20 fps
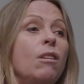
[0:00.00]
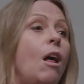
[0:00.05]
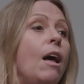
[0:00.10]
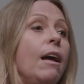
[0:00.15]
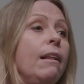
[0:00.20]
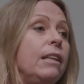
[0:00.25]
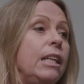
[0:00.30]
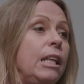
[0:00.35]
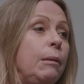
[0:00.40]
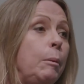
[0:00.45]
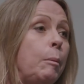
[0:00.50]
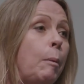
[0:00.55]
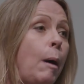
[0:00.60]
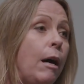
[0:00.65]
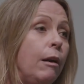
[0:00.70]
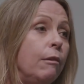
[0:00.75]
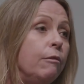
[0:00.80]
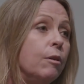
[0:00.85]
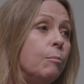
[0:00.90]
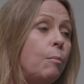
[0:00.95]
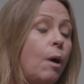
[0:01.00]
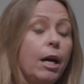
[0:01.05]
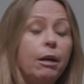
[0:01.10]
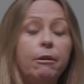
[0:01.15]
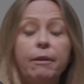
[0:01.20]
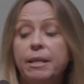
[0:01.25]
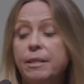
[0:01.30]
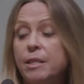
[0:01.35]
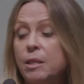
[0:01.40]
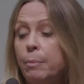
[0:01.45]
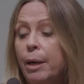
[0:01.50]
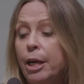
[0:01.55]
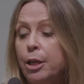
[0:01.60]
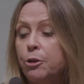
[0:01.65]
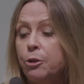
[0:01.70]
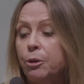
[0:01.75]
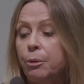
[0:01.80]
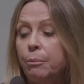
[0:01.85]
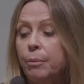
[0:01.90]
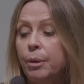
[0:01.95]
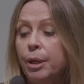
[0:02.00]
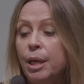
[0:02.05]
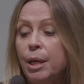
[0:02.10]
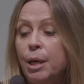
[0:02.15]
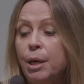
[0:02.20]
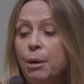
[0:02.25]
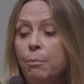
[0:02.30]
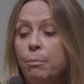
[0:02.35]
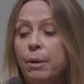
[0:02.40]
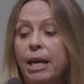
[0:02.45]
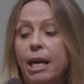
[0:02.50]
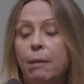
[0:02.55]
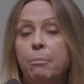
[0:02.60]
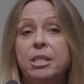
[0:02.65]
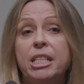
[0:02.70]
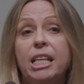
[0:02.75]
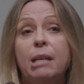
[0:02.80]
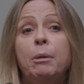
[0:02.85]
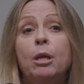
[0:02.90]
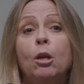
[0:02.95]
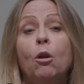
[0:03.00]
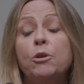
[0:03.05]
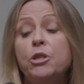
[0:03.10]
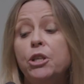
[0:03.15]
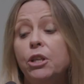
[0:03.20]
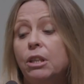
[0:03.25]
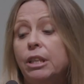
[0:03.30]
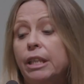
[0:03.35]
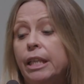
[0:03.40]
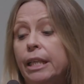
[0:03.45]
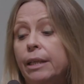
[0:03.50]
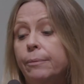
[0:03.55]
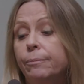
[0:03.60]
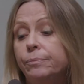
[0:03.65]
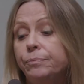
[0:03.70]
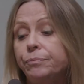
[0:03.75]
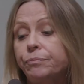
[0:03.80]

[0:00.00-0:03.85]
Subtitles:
likely to be part of the migraine spectrum, but epidemiologically